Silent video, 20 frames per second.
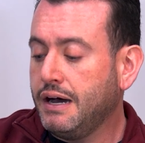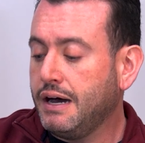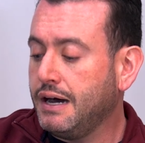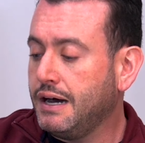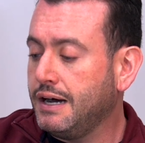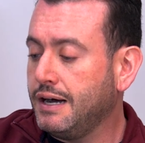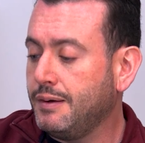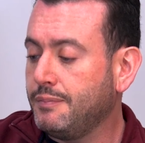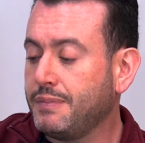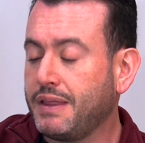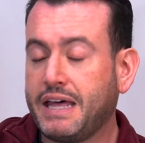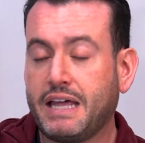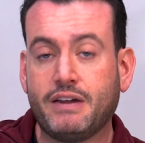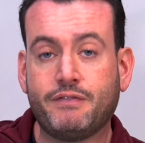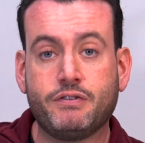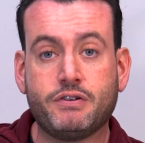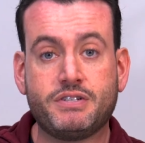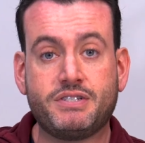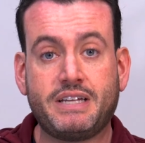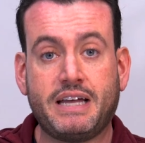Um, and
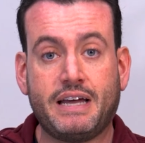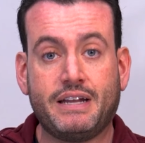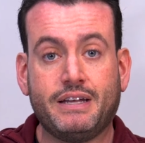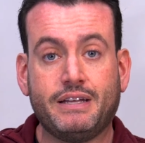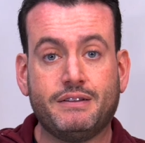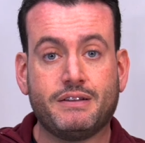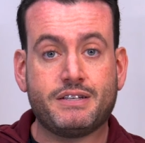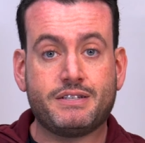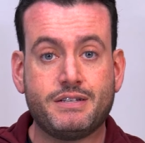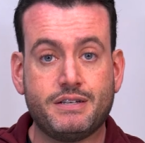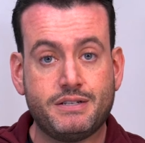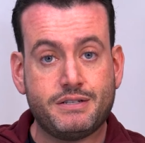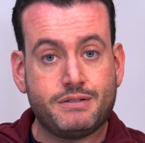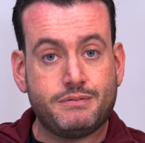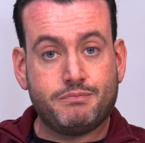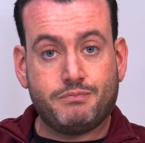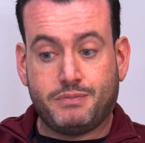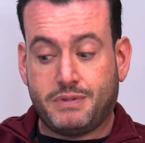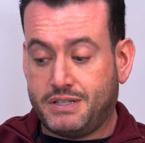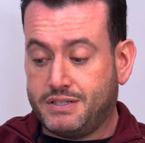if you're standing, this
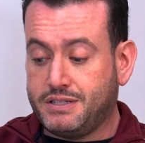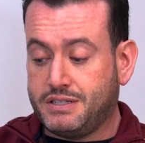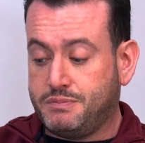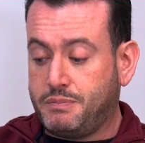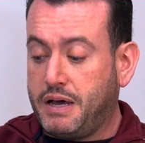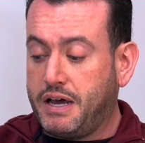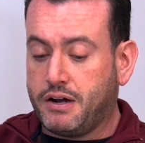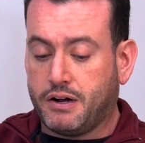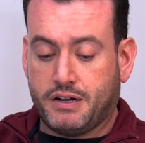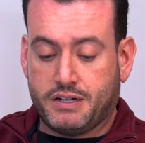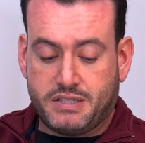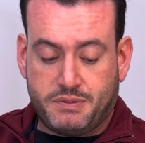is, this is better.